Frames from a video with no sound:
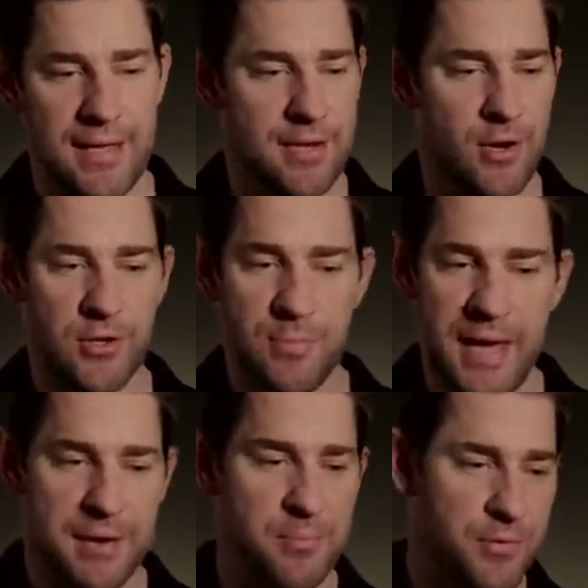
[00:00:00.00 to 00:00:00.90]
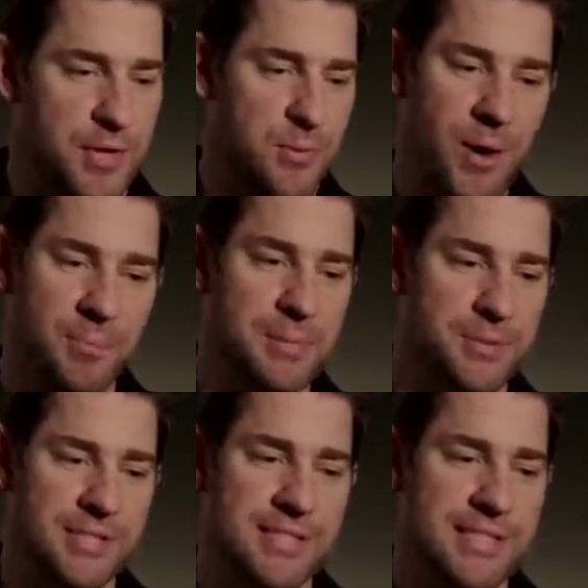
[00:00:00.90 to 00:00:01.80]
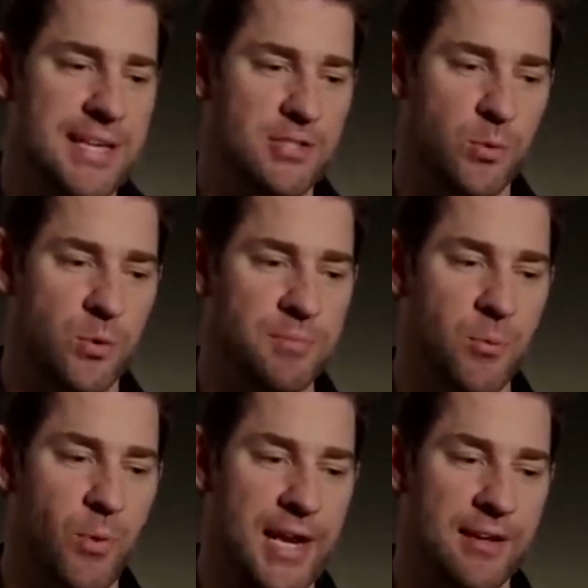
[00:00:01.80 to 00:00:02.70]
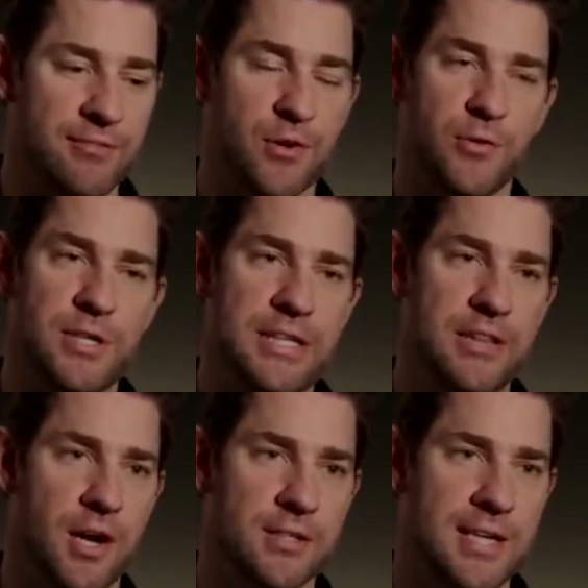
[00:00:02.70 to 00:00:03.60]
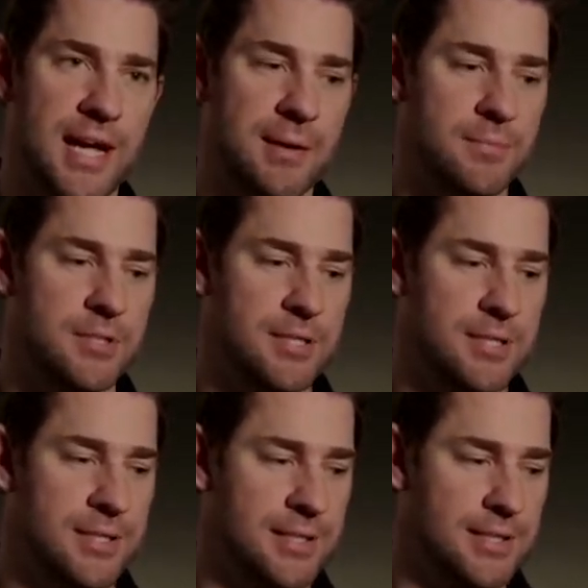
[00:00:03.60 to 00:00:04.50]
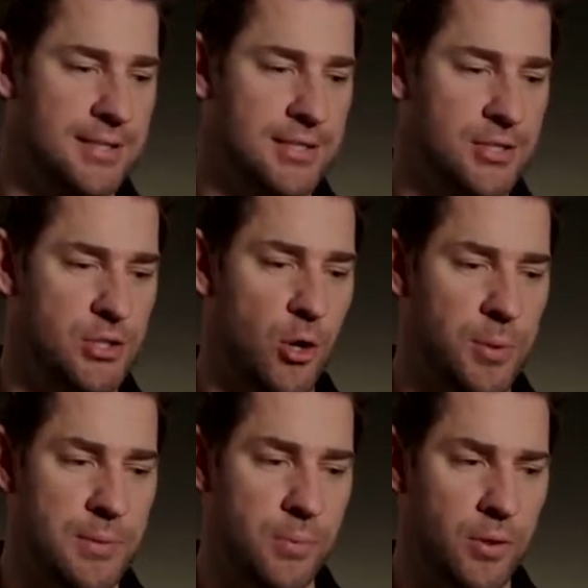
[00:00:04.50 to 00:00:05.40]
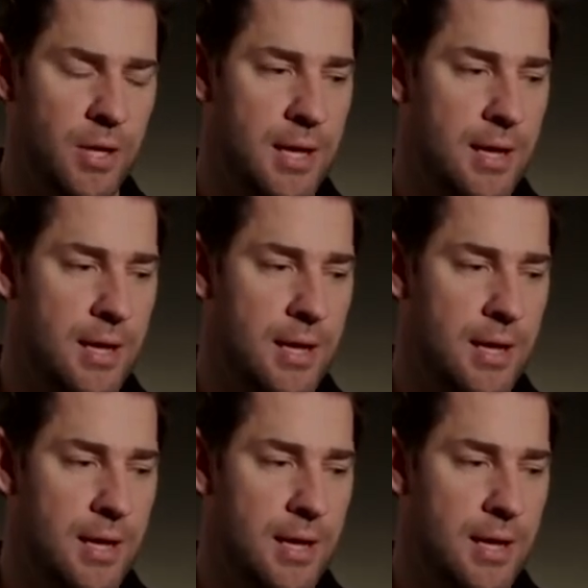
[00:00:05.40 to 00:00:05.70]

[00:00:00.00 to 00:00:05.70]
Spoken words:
you make a movie, you want people to see it, so we've been waiting for a really long time to show people.